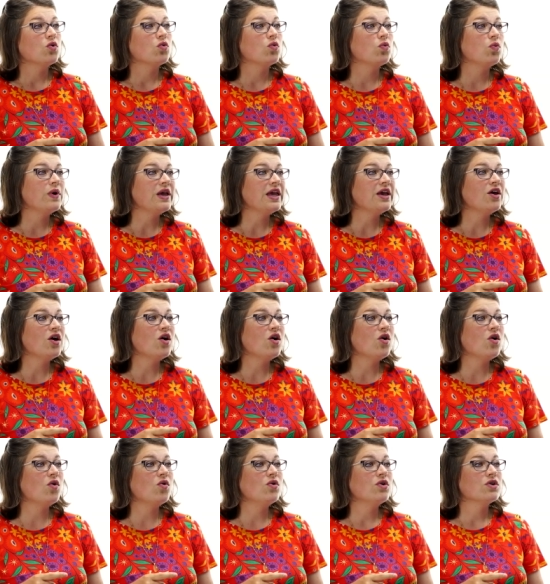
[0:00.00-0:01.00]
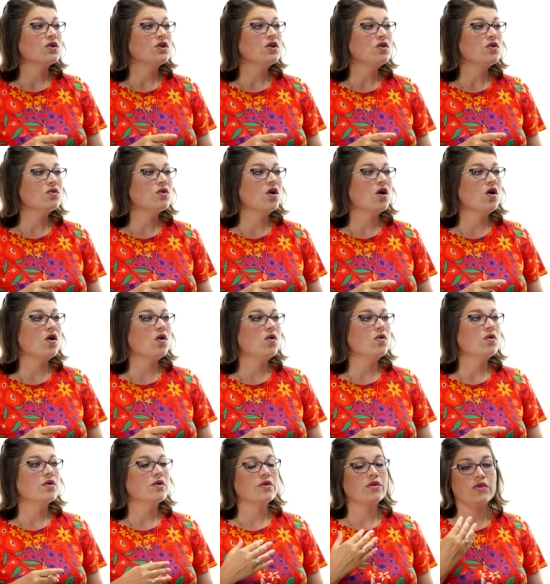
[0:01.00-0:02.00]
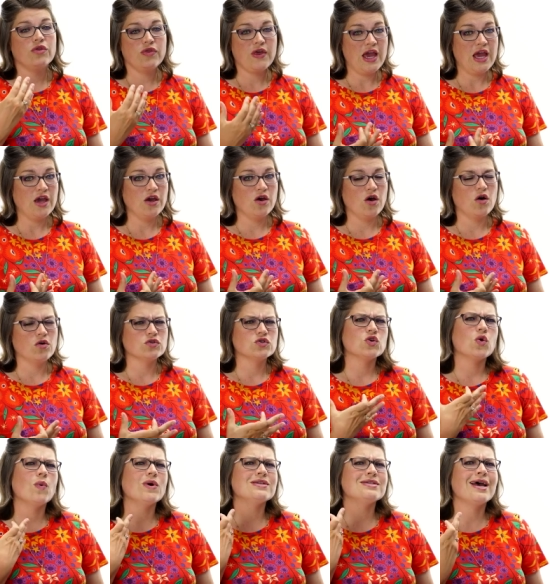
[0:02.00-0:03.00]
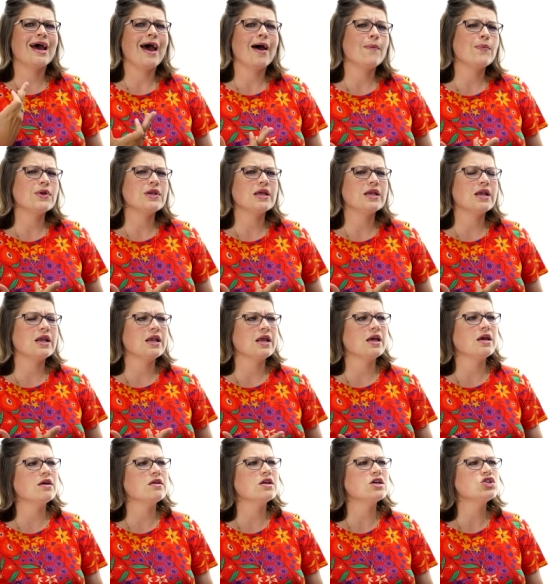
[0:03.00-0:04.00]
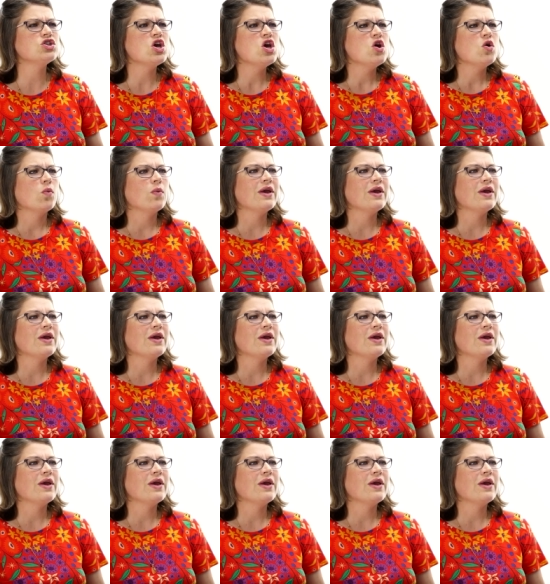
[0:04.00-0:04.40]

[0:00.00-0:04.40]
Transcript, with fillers: we go, you go, they go. So what's happening in English?